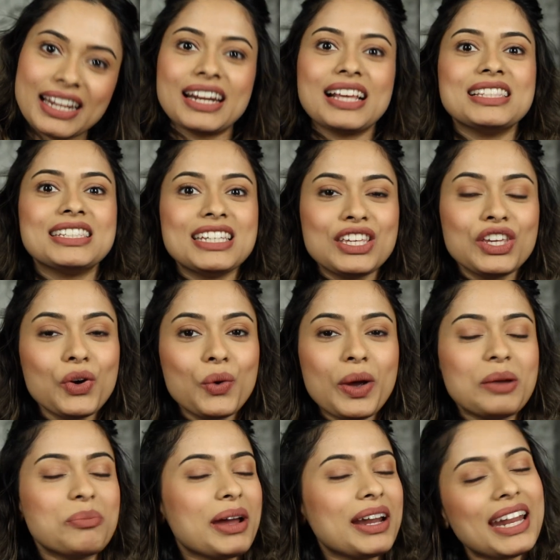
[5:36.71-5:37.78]
and I'll see you
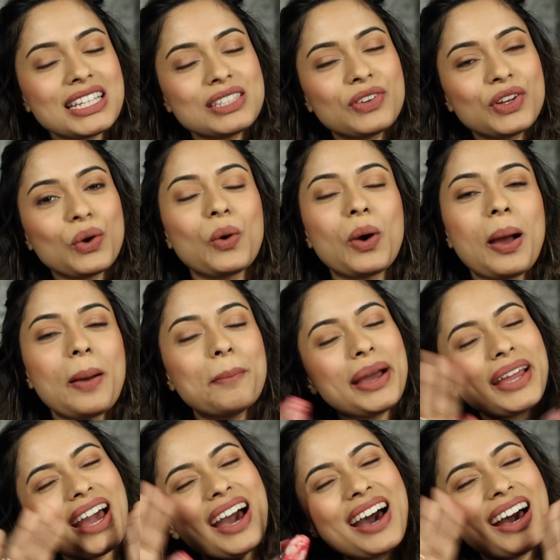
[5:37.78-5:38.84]
in my next video.
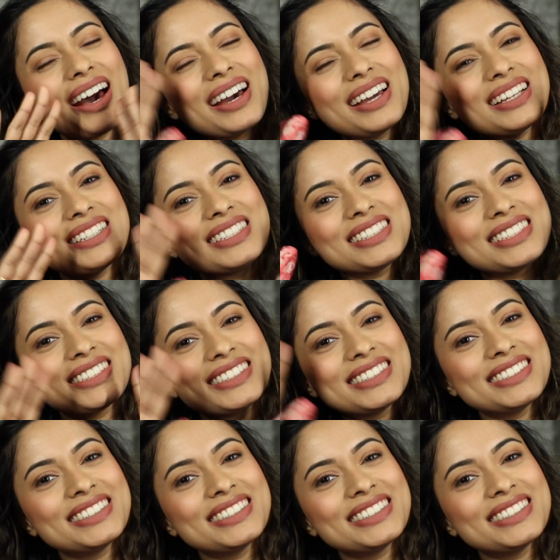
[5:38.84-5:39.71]
Bye guys!